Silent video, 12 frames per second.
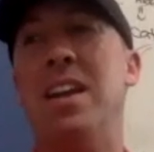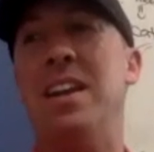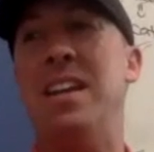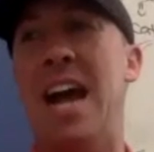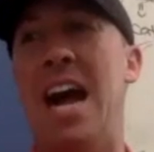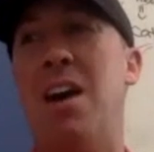
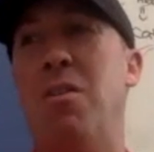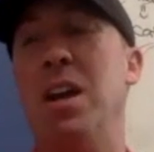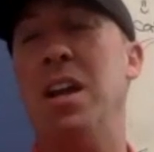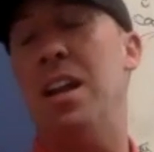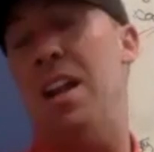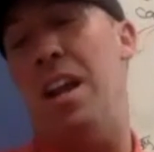now
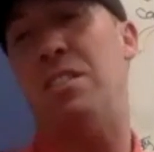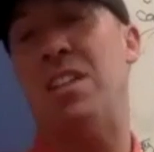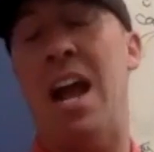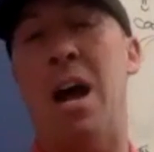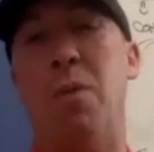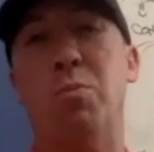it's
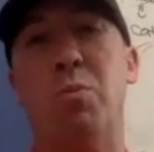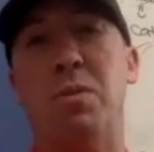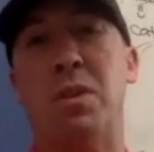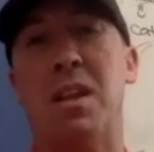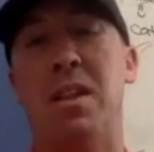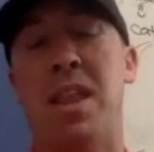helped with
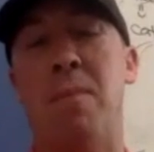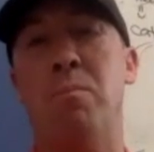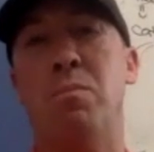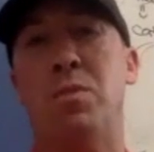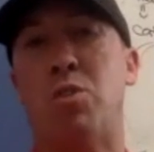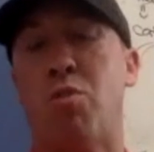
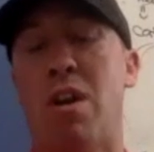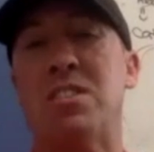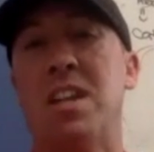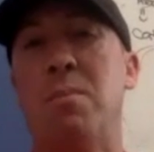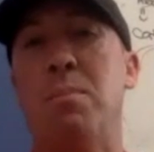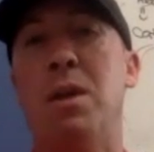them
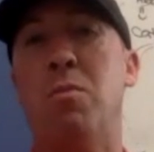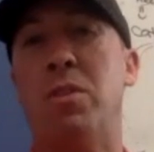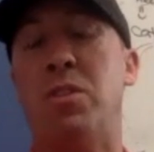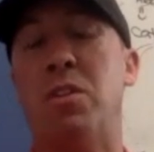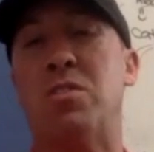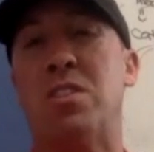trusting me with
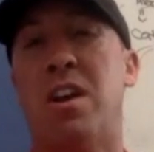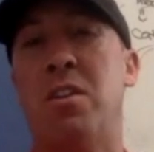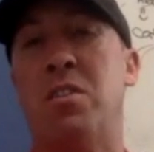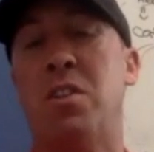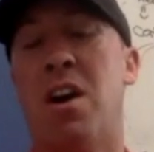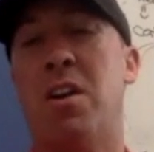their son or
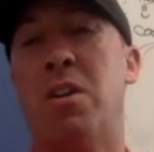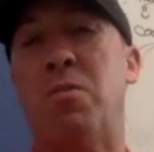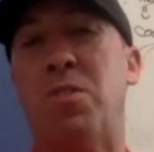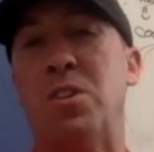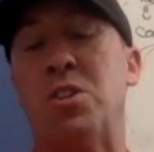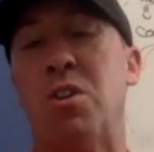daughter
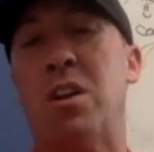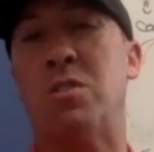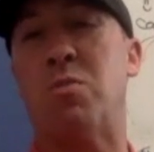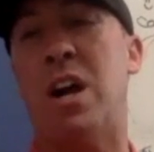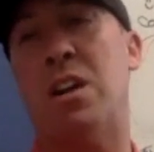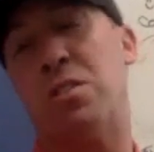for sure as
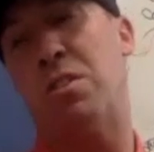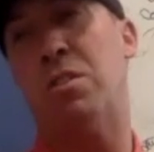well.